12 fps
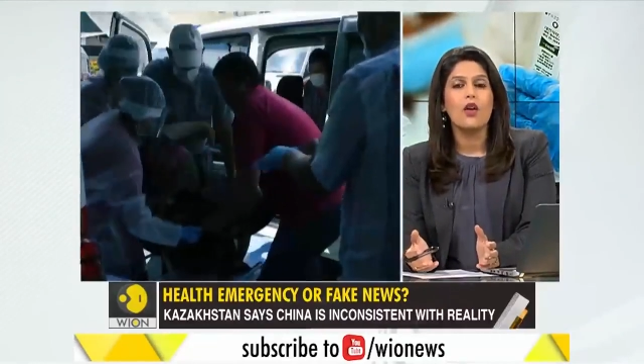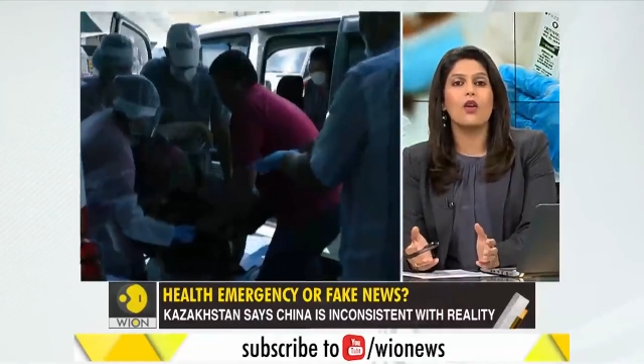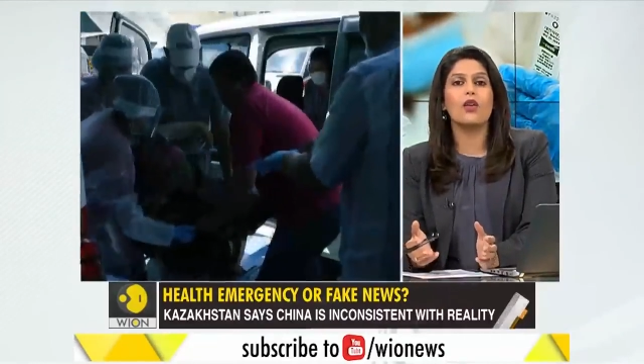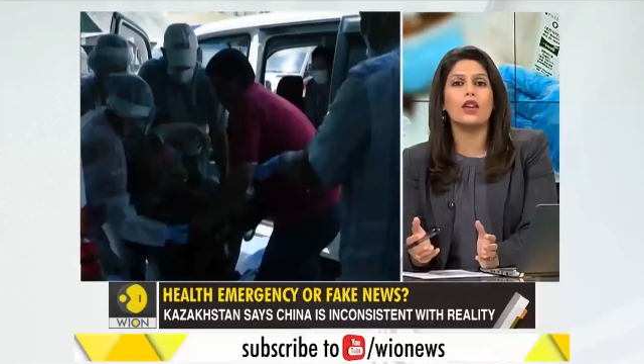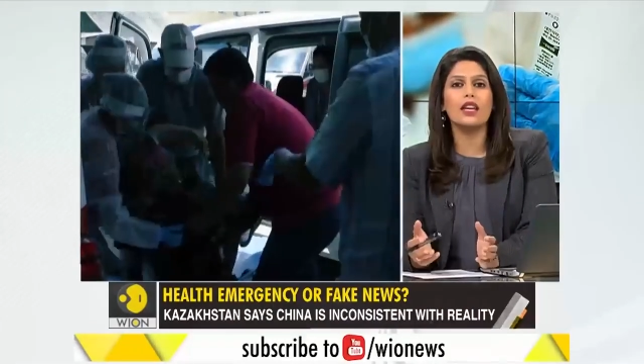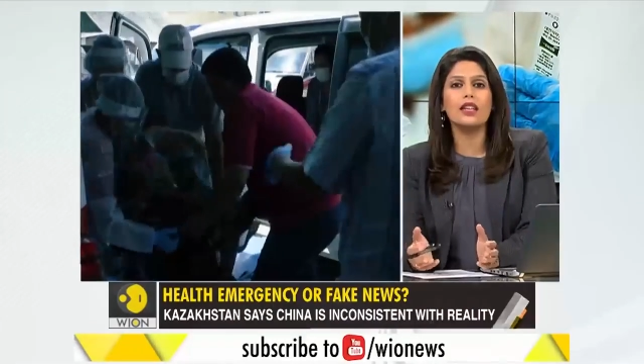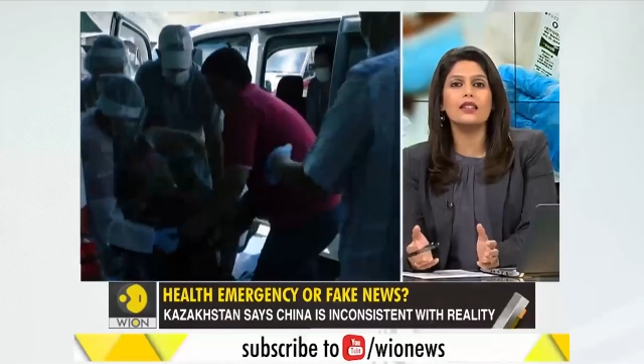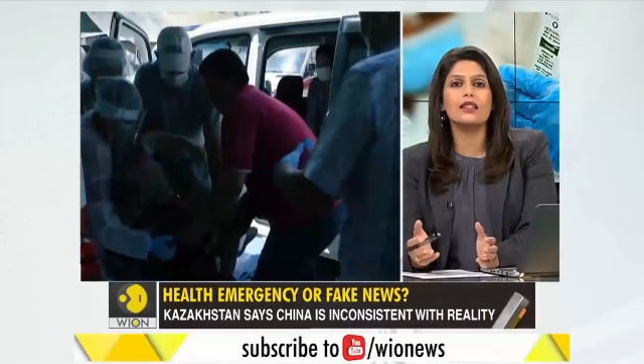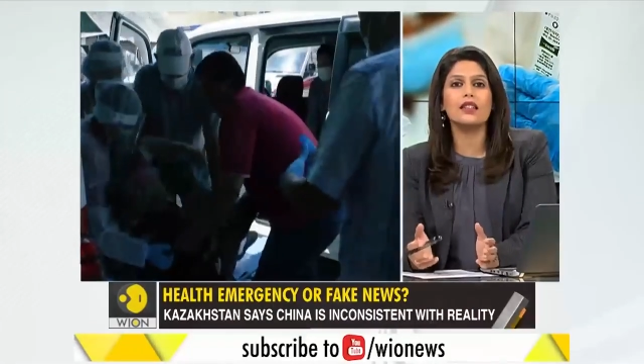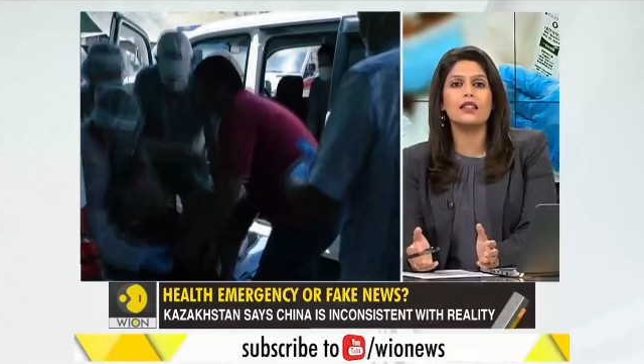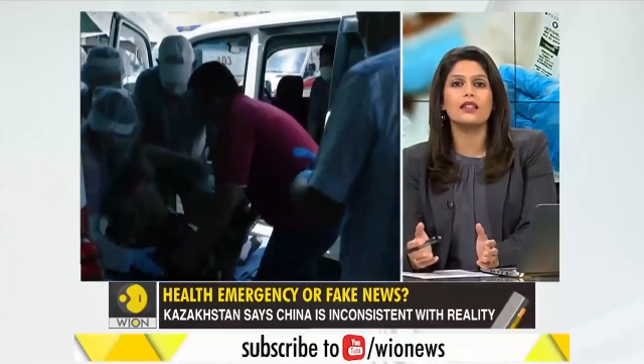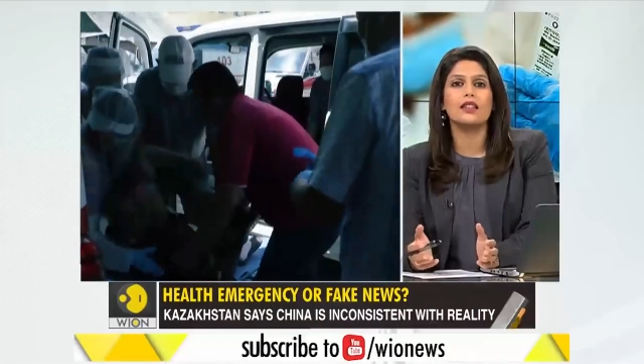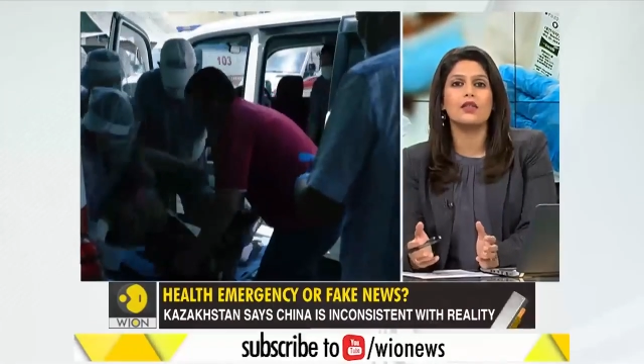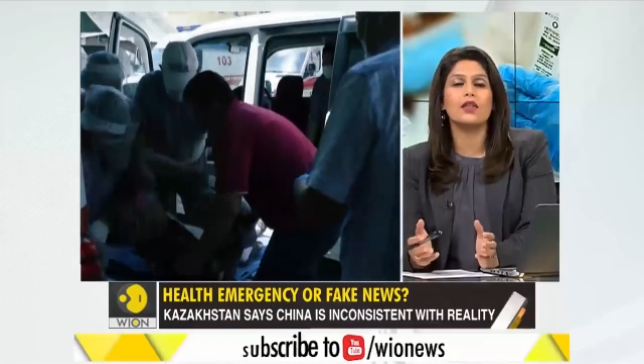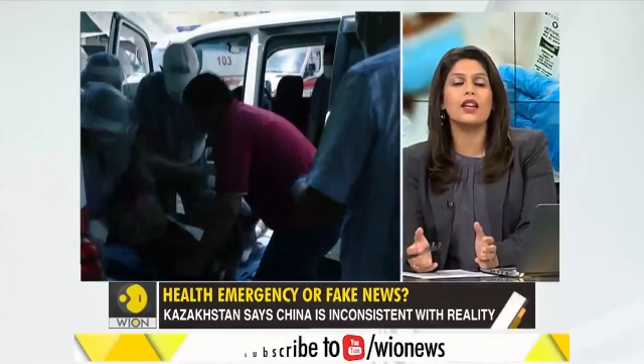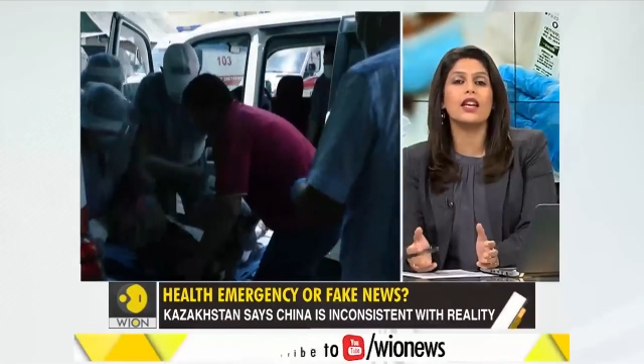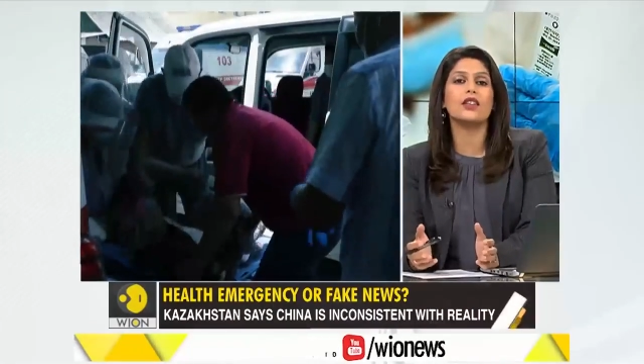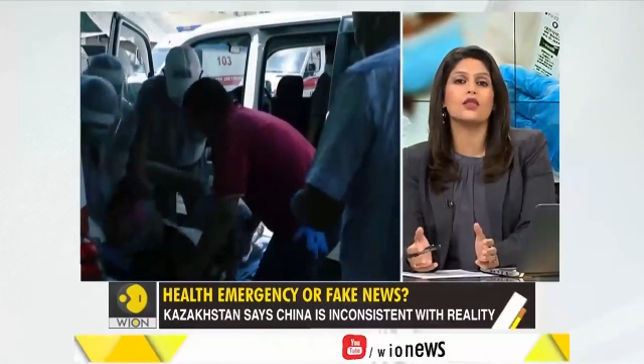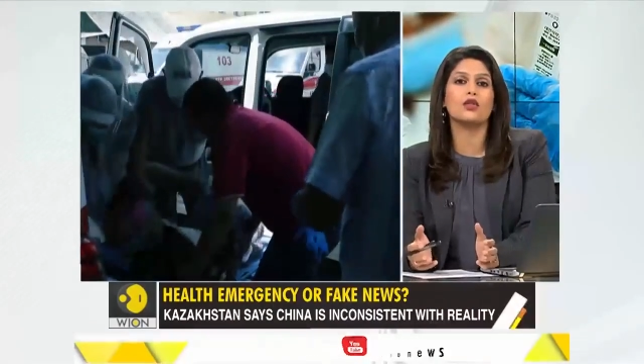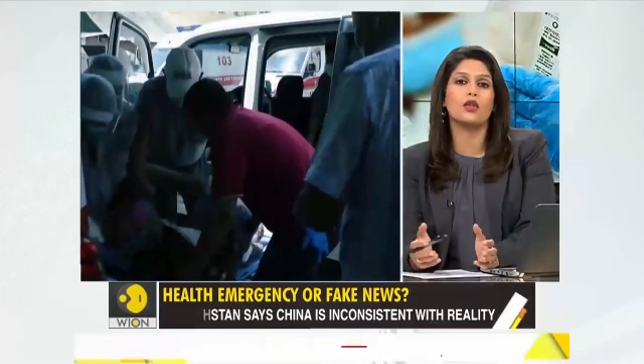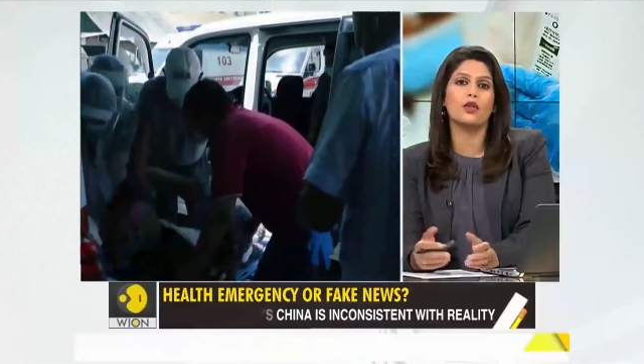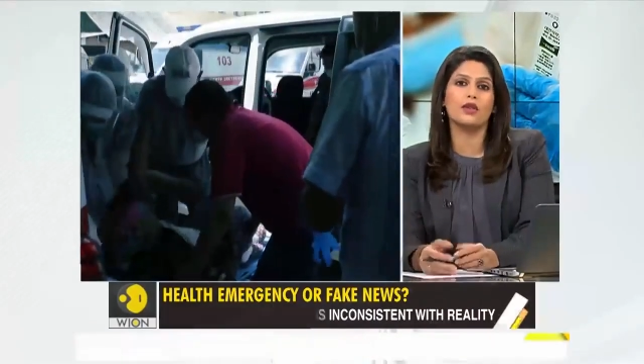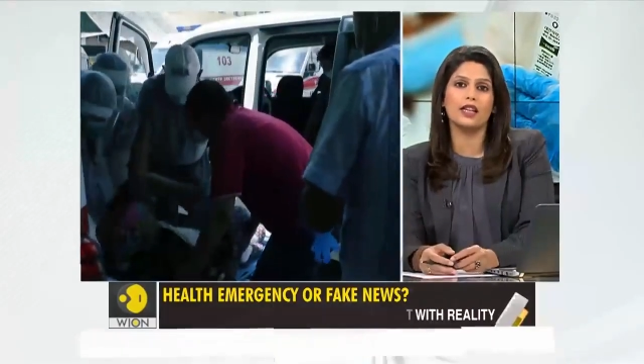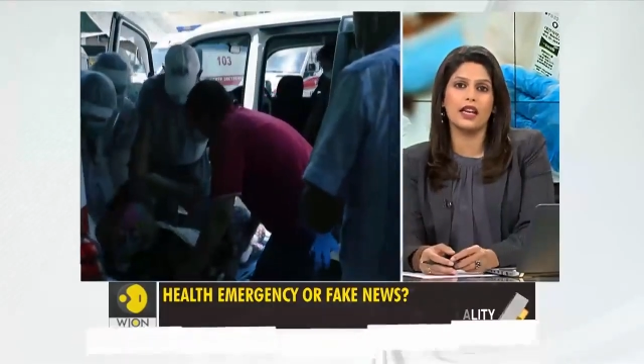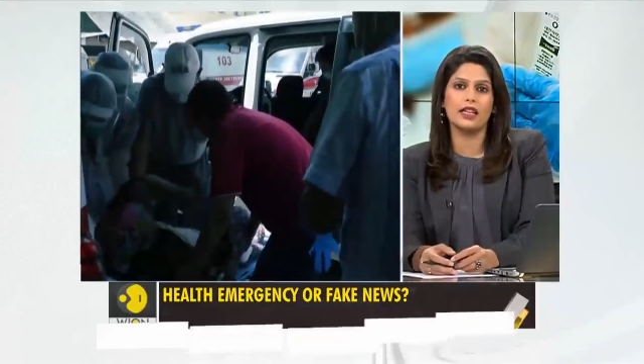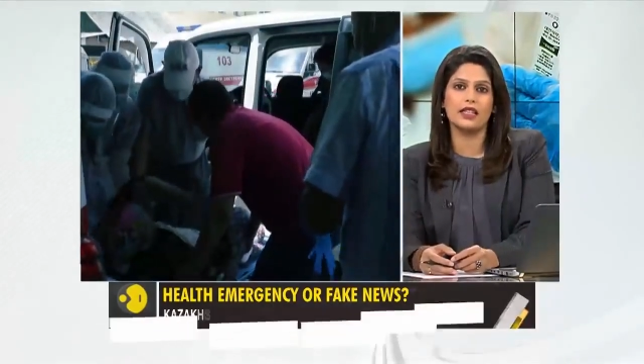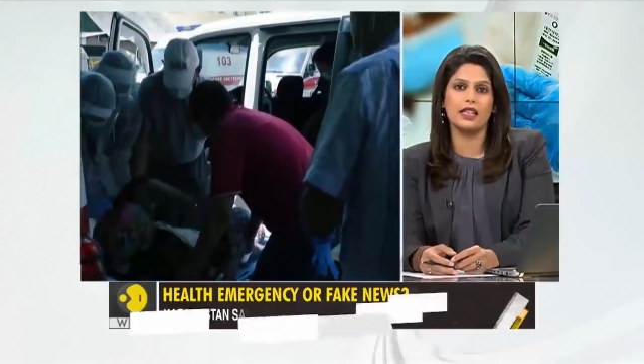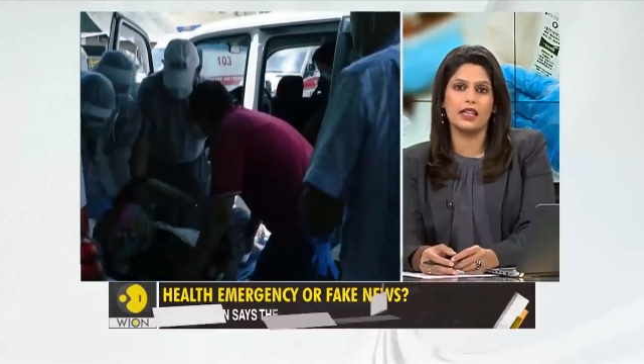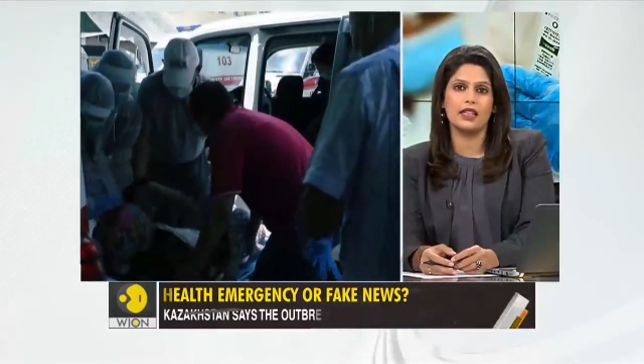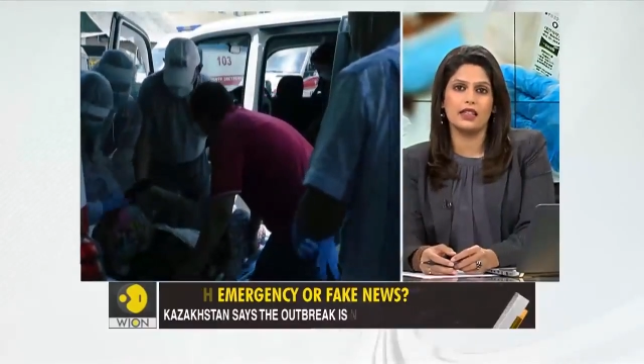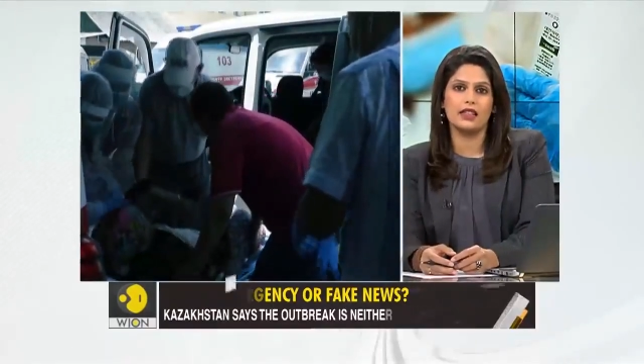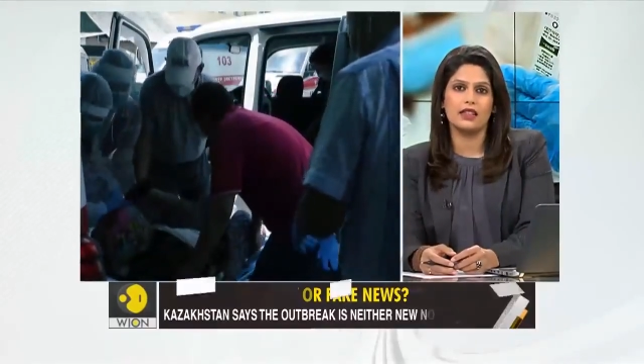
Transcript: Or is this related to COVID-19?